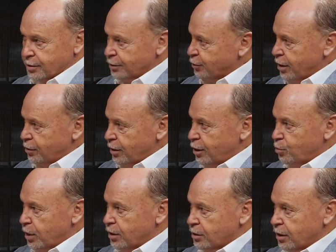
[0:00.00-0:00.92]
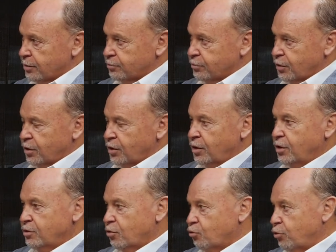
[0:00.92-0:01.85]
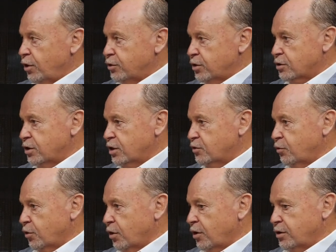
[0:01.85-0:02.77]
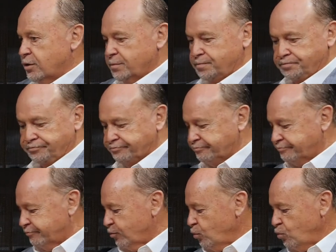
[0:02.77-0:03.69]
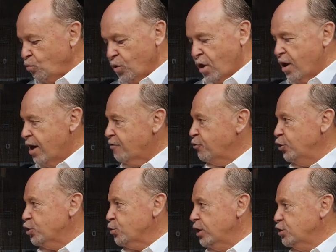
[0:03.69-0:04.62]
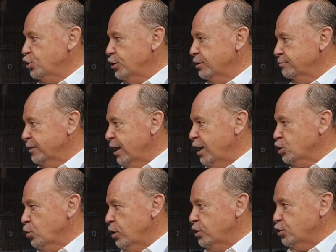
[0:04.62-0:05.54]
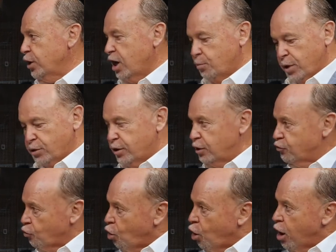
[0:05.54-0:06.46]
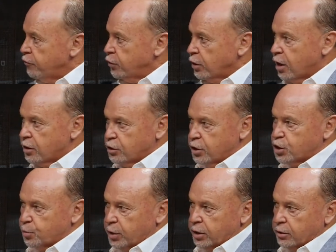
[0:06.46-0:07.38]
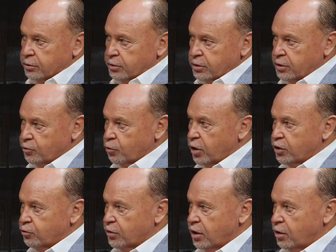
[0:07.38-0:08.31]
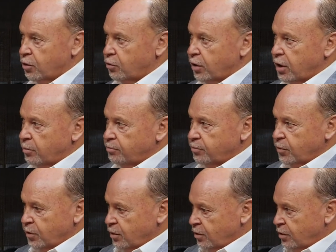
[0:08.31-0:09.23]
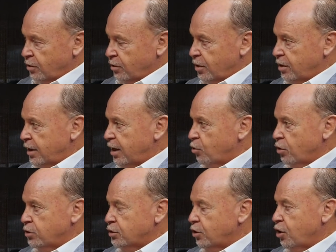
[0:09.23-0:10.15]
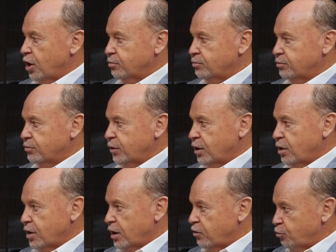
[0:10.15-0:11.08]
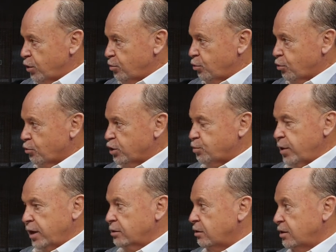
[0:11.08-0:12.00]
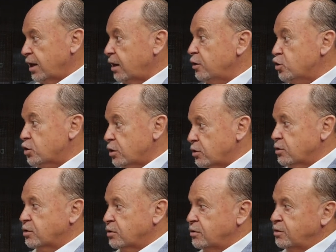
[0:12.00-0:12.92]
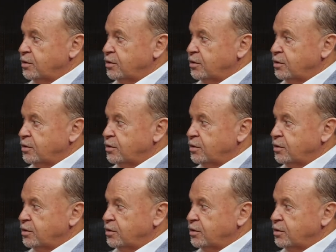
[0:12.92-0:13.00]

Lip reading: There's no doubt about that. The really successful guys, first one's in, last one's out, but they're driving a discipline right through the whole club. They're there on time. They give people respect. They're listeners.